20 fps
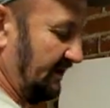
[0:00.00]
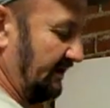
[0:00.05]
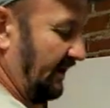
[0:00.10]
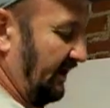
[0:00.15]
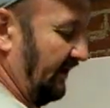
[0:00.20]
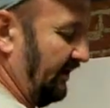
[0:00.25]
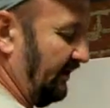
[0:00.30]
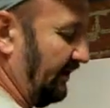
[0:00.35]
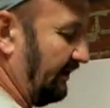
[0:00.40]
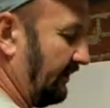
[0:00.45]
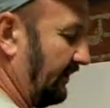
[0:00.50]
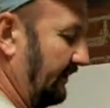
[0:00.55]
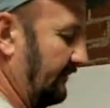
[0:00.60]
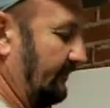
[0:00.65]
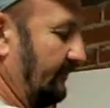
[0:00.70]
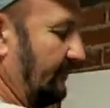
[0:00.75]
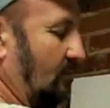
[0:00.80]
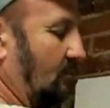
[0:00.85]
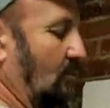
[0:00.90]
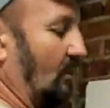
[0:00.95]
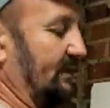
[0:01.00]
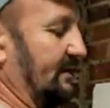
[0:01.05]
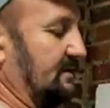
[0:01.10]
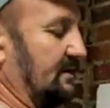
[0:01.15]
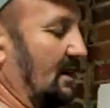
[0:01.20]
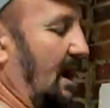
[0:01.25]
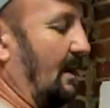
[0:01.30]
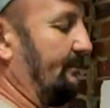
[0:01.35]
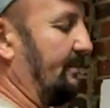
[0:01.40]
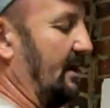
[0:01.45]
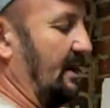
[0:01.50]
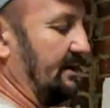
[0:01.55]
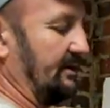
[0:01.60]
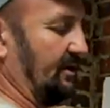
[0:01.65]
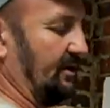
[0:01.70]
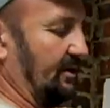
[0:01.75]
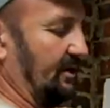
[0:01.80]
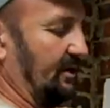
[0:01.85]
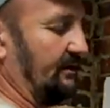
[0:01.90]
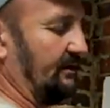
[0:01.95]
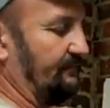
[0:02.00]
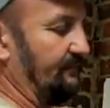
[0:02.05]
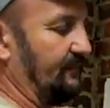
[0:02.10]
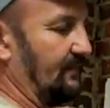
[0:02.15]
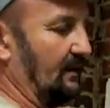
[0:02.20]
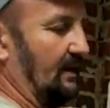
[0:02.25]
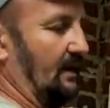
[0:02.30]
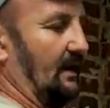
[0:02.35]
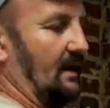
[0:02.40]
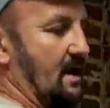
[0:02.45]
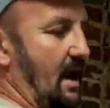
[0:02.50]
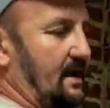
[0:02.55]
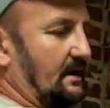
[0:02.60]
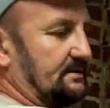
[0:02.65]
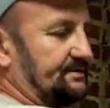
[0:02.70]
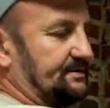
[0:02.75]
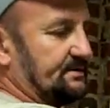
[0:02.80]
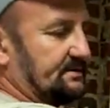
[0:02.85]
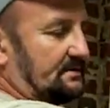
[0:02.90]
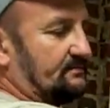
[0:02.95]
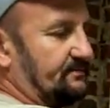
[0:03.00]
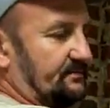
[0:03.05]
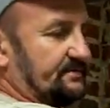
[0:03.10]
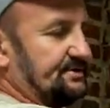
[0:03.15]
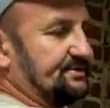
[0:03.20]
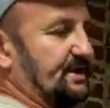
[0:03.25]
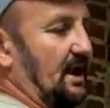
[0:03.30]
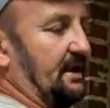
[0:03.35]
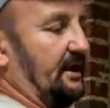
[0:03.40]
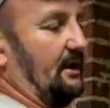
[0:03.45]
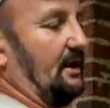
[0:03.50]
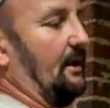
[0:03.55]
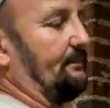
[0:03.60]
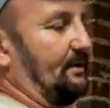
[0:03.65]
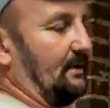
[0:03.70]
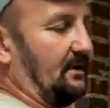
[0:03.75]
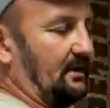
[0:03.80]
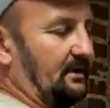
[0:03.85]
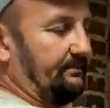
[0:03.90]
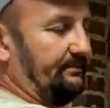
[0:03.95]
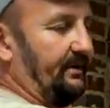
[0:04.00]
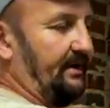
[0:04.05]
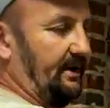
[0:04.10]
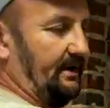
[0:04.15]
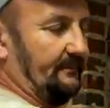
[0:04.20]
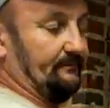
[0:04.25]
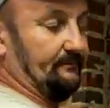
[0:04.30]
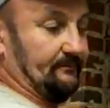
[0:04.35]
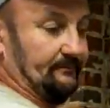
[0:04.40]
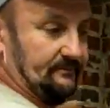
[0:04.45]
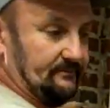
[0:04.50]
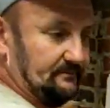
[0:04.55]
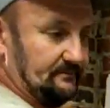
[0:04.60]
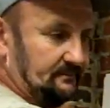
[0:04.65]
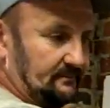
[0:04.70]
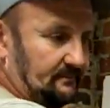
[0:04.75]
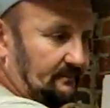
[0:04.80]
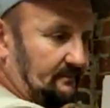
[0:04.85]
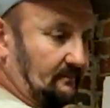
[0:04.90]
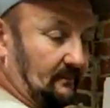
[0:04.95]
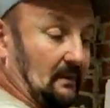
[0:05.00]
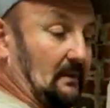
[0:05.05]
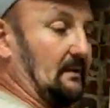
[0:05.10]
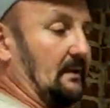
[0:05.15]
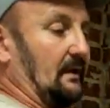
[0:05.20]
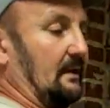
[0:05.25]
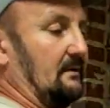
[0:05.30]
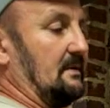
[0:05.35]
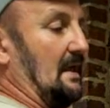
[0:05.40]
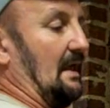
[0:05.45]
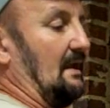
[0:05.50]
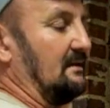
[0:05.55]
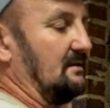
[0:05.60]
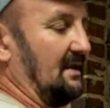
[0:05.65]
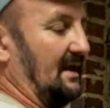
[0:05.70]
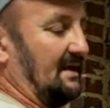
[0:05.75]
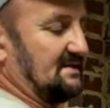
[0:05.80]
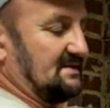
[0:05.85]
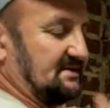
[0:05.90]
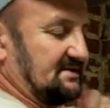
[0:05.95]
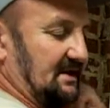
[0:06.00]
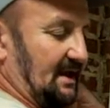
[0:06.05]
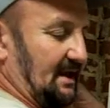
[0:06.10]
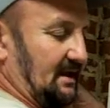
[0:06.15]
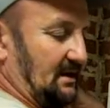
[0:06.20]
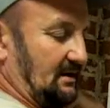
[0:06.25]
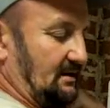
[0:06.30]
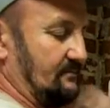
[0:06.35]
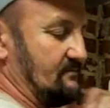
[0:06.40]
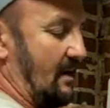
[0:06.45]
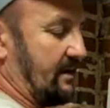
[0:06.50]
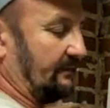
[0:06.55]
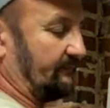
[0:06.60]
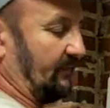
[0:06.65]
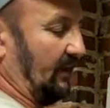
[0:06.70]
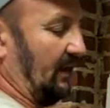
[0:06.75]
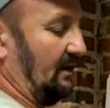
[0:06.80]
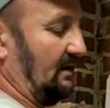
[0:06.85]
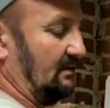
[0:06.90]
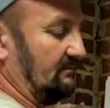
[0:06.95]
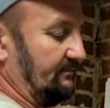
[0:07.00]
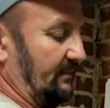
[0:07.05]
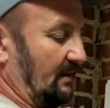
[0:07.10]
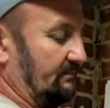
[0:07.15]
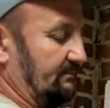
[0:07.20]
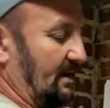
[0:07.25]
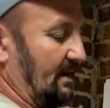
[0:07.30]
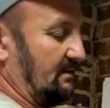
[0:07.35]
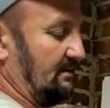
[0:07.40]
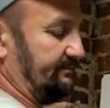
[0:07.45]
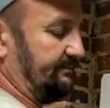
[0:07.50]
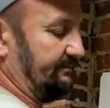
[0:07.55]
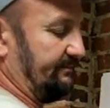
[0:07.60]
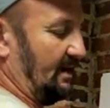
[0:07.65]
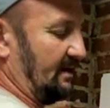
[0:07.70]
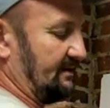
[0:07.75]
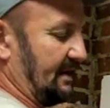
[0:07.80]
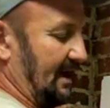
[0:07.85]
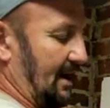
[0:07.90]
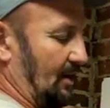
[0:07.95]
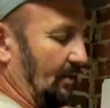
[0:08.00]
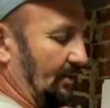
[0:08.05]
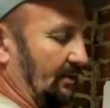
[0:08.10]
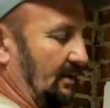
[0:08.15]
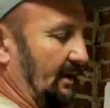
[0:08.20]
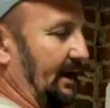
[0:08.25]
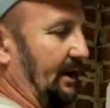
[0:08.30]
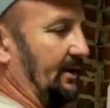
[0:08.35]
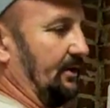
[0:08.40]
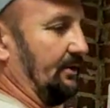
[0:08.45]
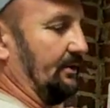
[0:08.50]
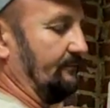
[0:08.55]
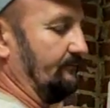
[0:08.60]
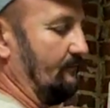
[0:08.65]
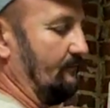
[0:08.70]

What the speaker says: here with the top on good, just shake it up a little bit, let it settle, and about an hour later,